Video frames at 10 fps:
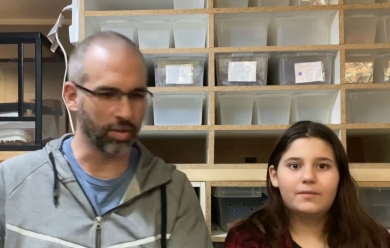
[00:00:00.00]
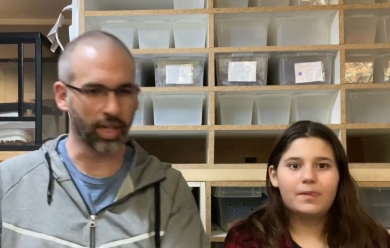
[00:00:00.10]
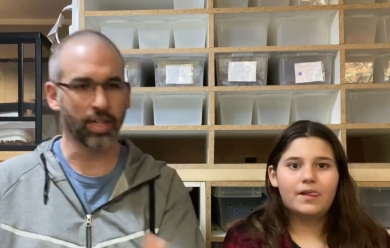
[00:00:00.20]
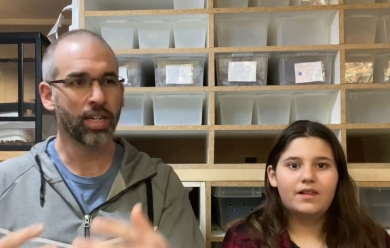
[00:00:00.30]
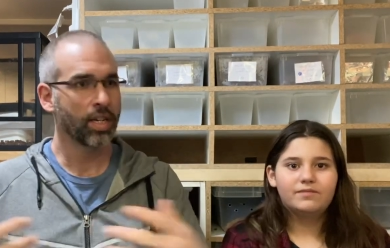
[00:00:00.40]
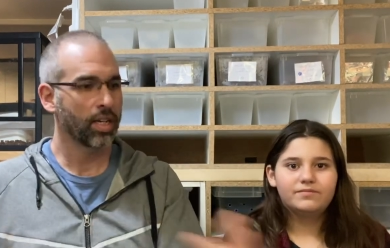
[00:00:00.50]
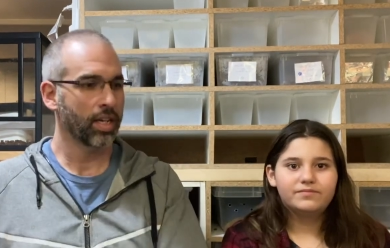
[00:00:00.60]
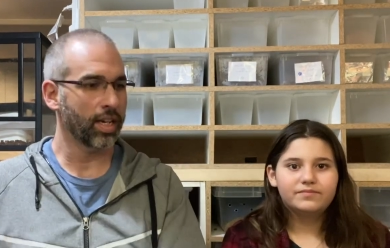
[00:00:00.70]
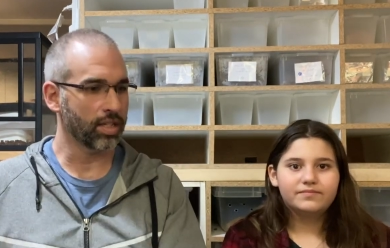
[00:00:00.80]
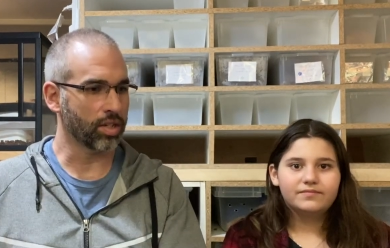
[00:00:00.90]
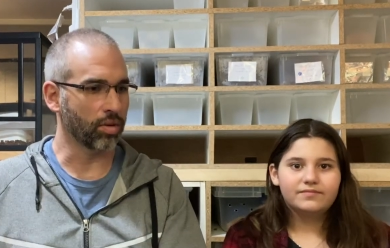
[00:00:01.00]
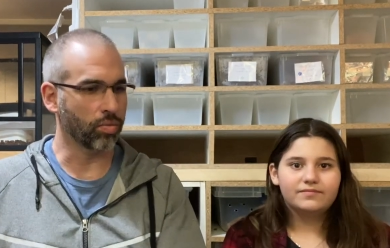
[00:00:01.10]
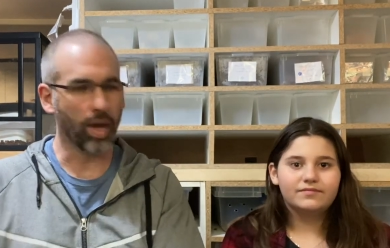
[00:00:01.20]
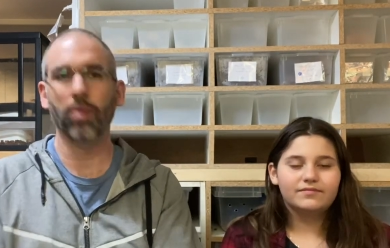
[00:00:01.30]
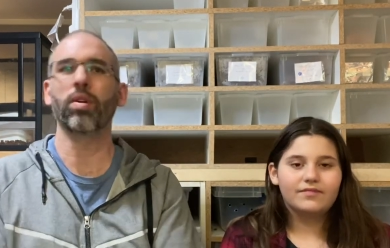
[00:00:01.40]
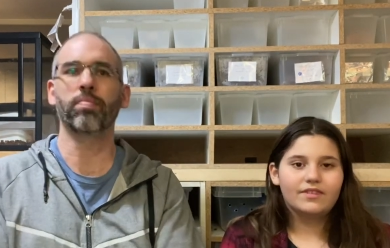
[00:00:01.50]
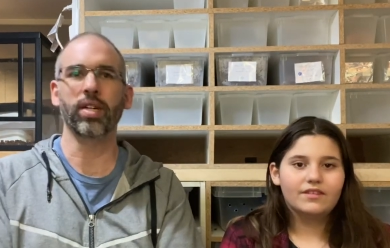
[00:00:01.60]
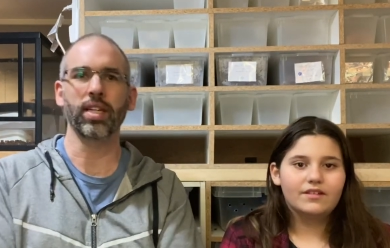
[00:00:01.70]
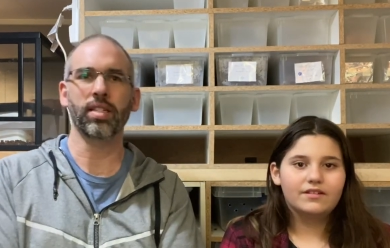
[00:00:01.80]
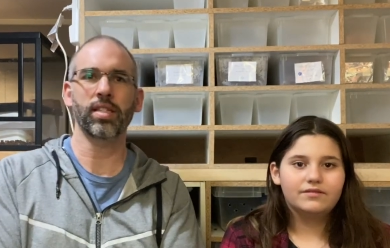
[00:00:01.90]
Speaker 1: here. Is so why we
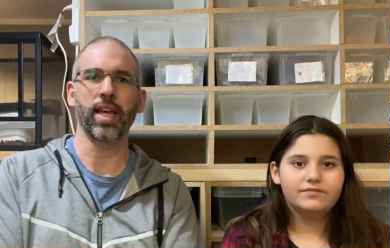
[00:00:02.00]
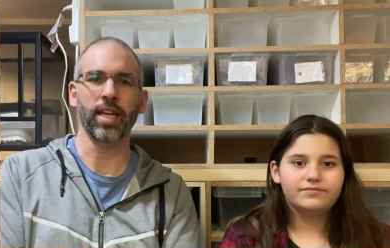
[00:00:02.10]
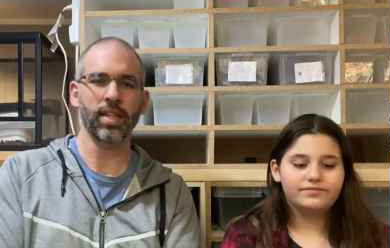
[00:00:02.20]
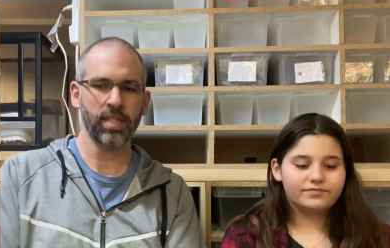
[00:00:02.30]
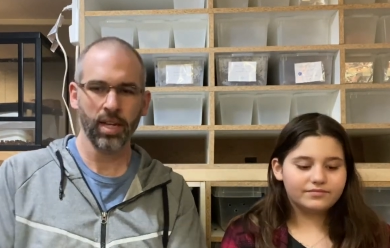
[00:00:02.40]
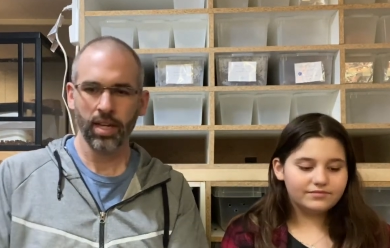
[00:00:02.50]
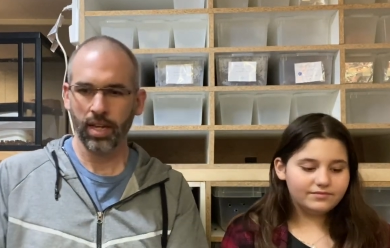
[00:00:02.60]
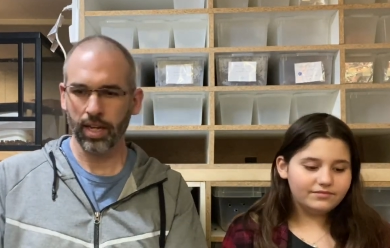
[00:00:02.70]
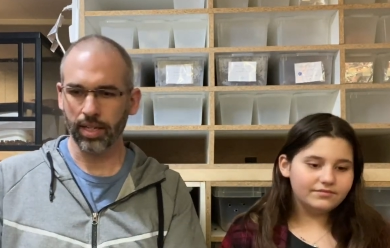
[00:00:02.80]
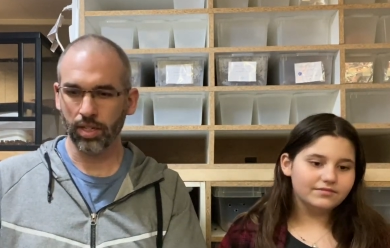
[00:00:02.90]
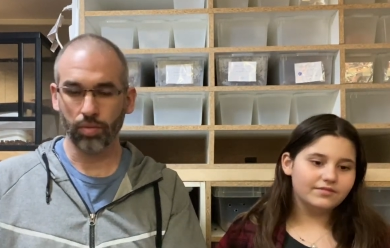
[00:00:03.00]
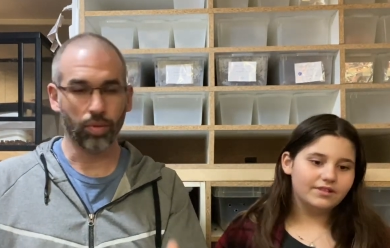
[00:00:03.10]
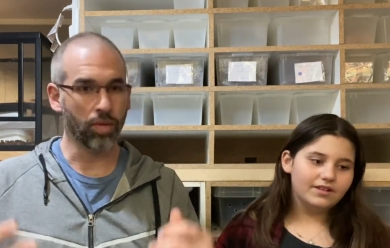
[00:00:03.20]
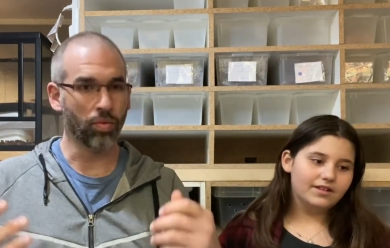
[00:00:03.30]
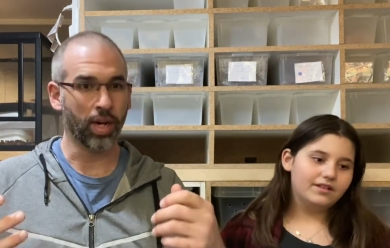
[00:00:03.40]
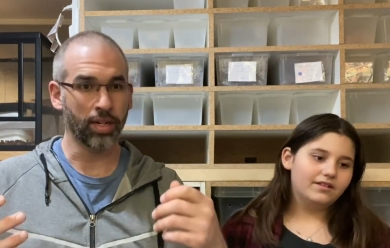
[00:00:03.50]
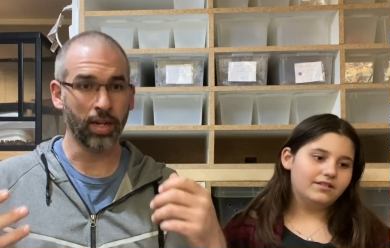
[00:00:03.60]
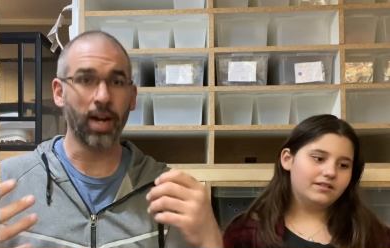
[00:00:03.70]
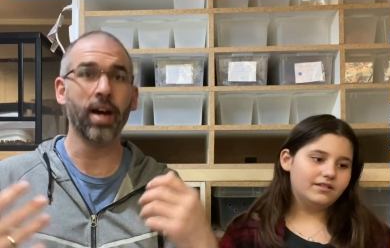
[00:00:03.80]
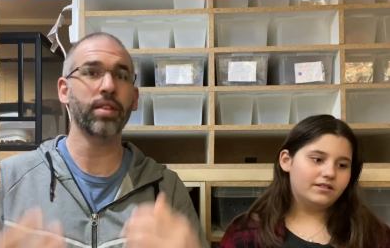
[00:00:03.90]
breed snakes is we
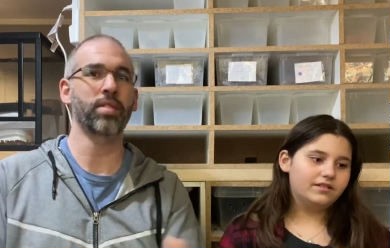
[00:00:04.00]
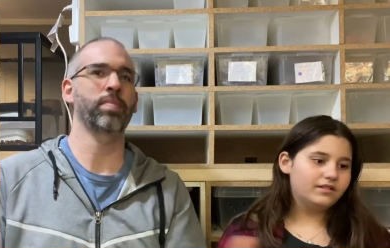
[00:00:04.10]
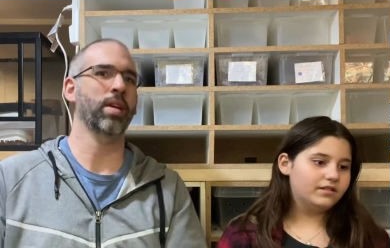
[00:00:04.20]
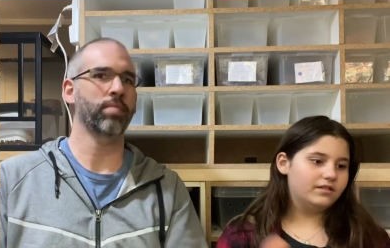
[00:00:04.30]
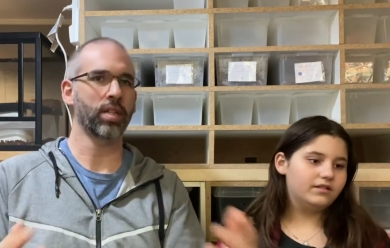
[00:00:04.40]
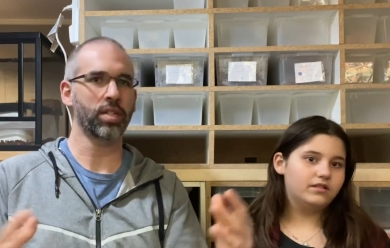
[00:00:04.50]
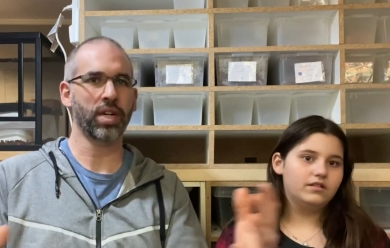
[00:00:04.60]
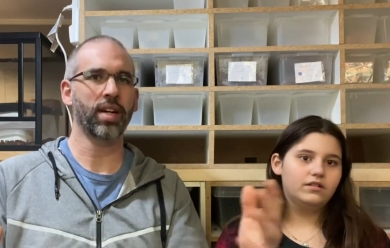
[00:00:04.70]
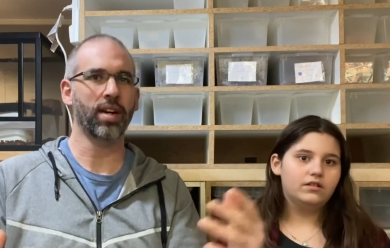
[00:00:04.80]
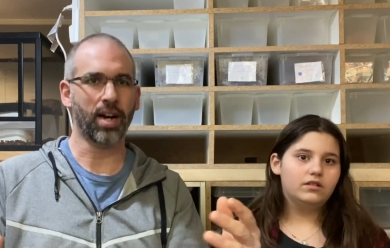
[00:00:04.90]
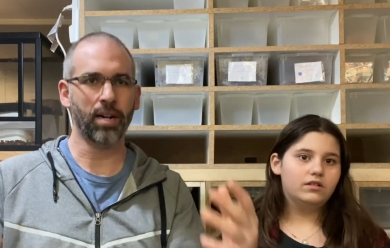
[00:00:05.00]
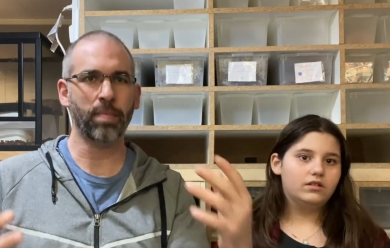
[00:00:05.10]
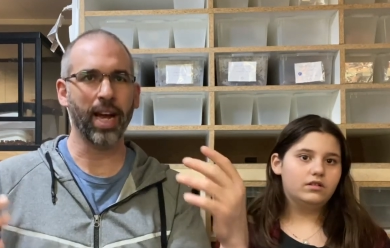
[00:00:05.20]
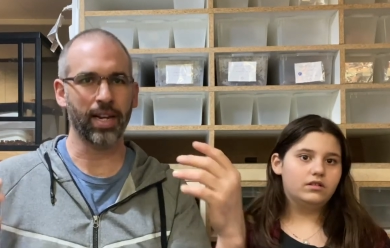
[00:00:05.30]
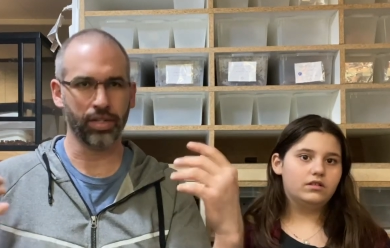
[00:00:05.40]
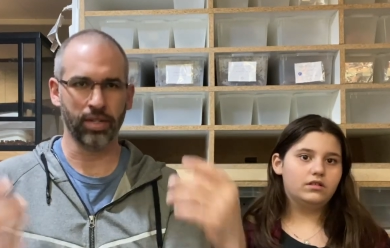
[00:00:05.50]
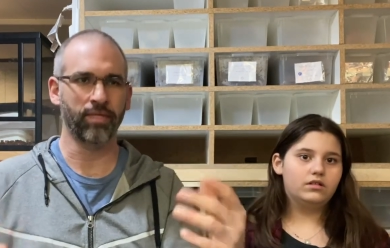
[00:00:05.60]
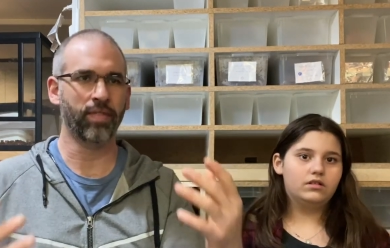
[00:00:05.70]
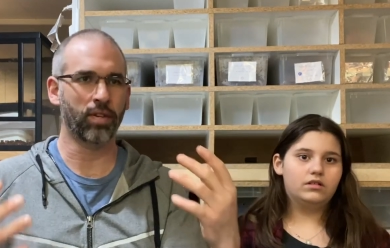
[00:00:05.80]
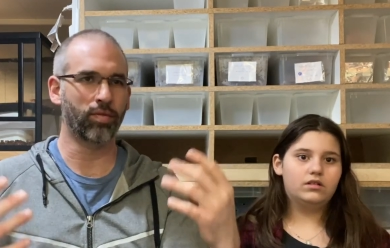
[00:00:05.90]
want other people to share our
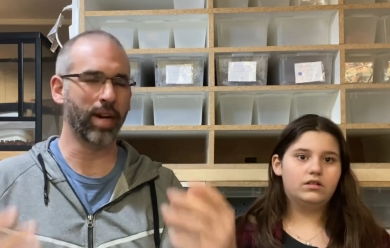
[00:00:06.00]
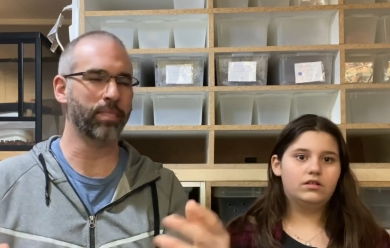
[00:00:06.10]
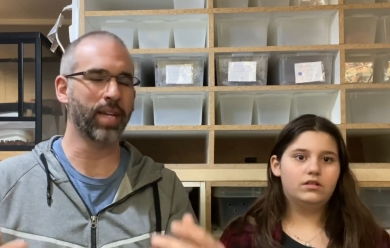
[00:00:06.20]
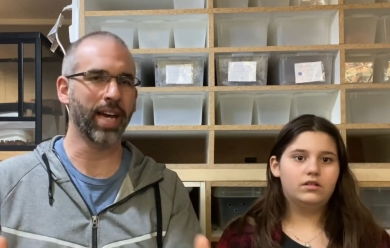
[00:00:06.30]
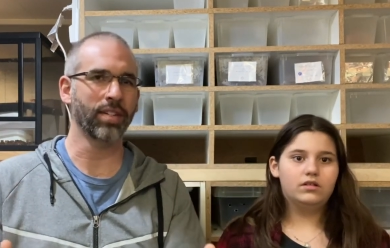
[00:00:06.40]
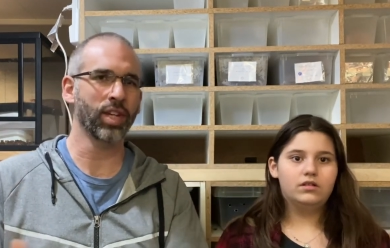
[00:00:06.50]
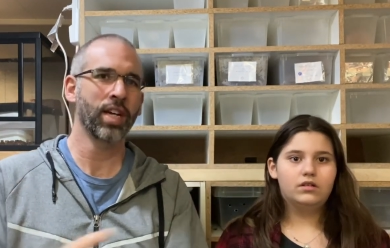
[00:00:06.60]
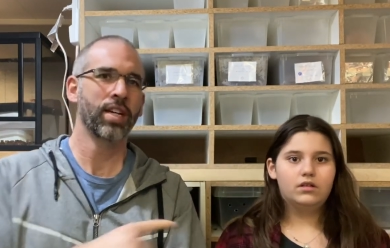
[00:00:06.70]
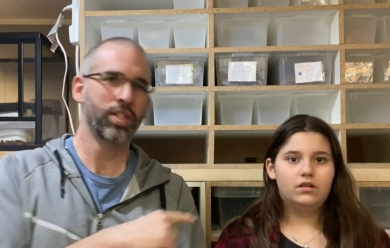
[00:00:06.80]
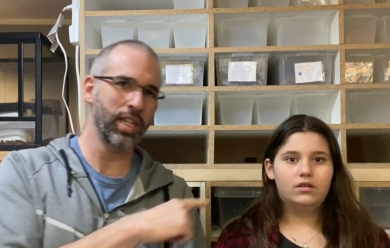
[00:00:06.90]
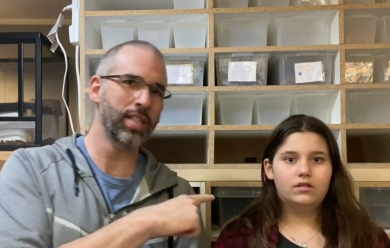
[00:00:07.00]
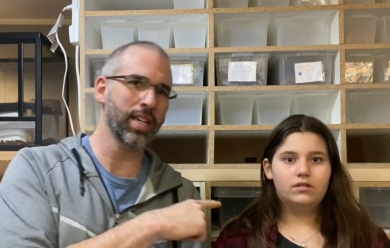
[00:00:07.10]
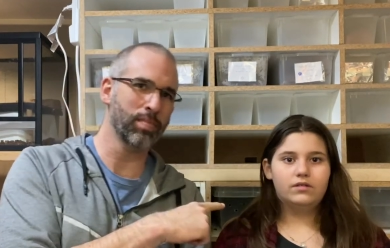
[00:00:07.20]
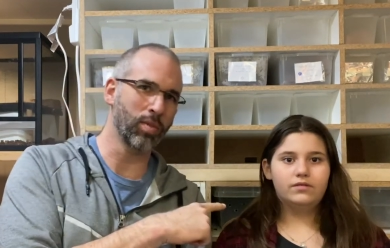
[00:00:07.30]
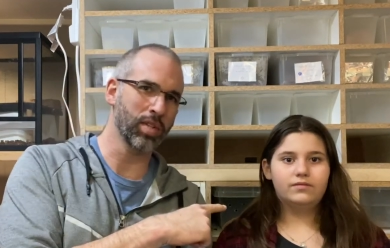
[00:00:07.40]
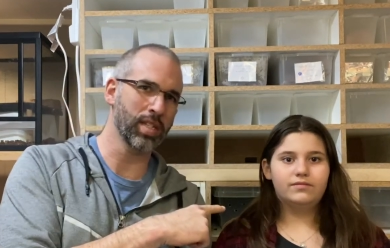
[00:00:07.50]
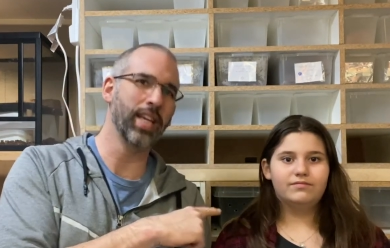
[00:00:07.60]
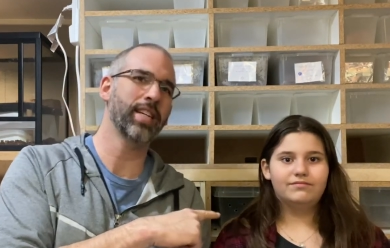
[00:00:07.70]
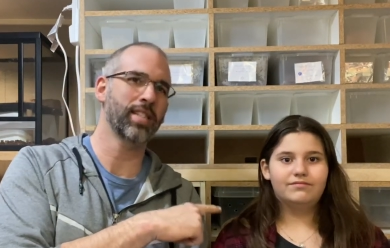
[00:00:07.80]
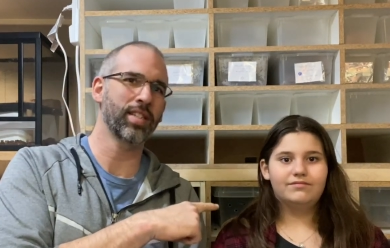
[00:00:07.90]
passion for reptiles. She says more
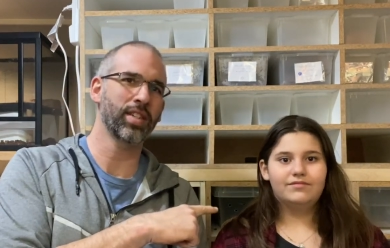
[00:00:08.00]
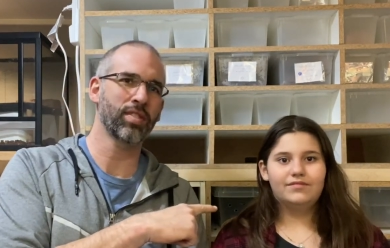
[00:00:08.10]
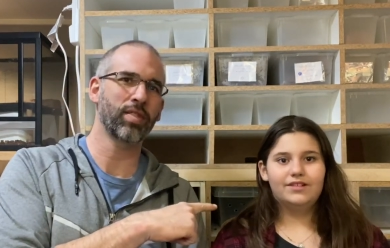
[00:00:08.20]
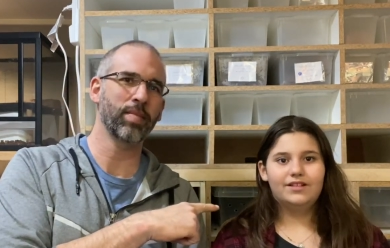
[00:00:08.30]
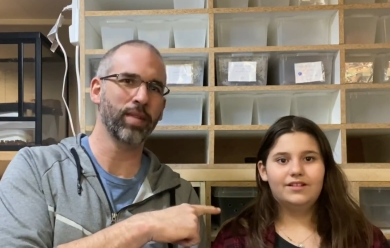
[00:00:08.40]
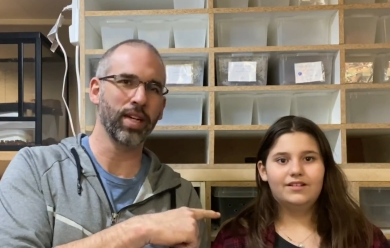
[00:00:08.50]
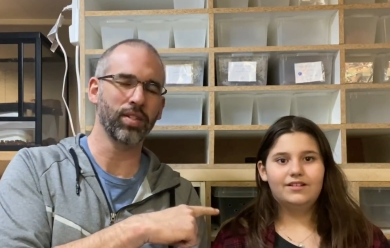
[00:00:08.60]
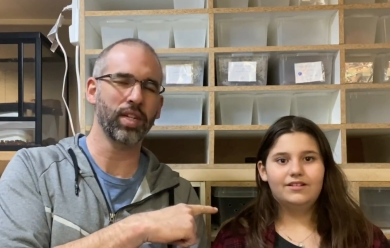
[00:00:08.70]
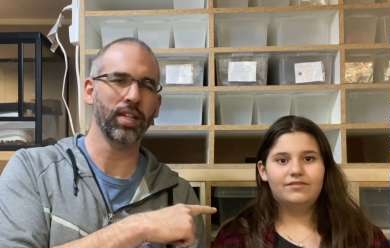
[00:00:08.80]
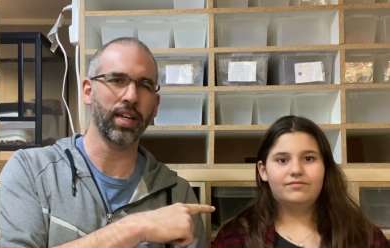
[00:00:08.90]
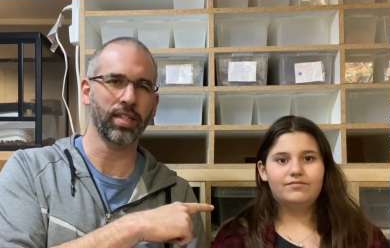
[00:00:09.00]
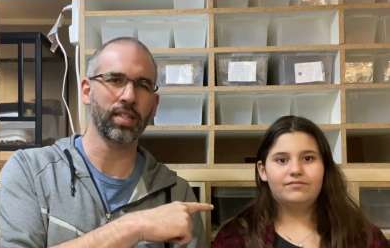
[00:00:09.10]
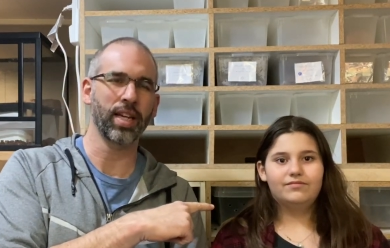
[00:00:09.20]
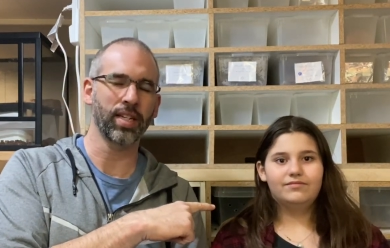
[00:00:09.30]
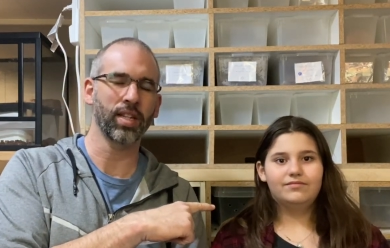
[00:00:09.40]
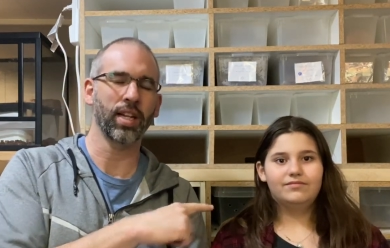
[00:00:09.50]
snakes than just reptiles. She likes snakes a